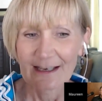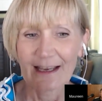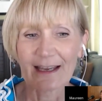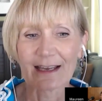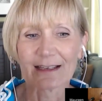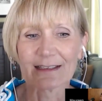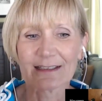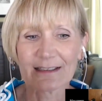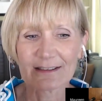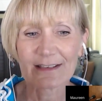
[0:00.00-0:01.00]
And
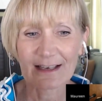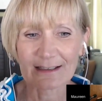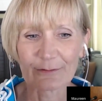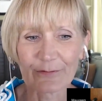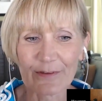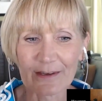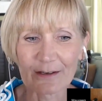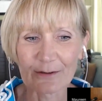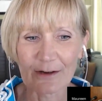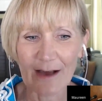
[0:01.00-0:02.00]
he said, if
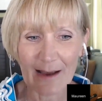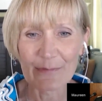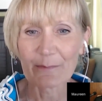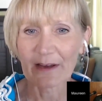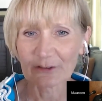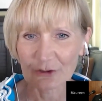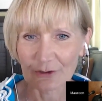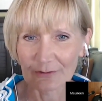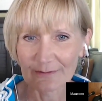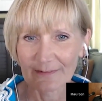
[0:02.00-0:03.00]
the I'm the maestro,